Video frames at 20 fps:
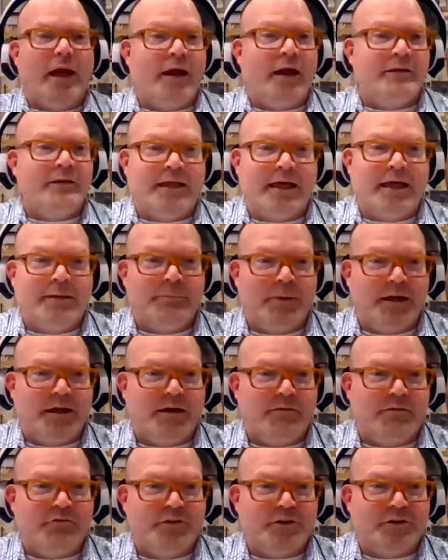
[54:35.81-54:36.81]
outside my
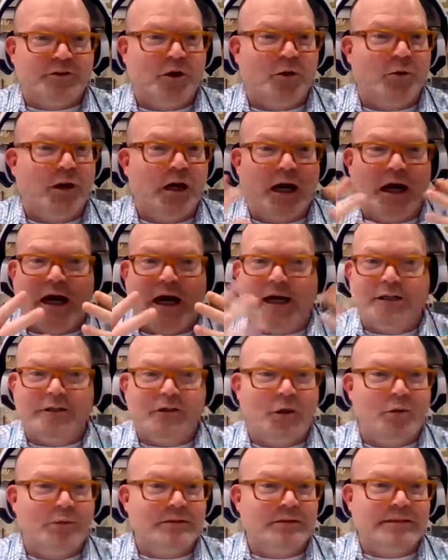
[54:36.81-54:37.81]
comfort zone. I
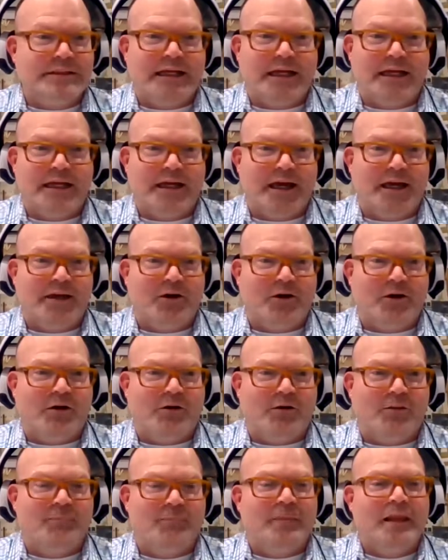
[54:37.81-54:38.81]
don't sing at
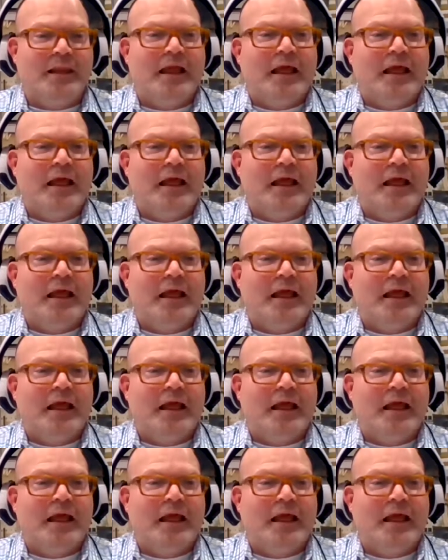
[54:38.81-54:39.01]
all.